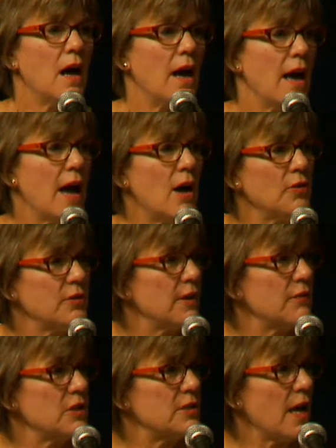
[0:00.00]
health
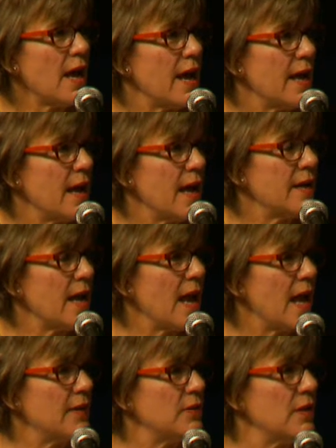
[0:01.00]
every day and
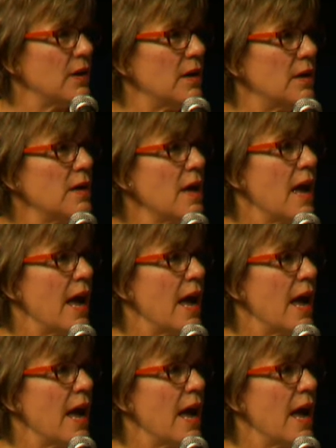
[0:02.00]
had the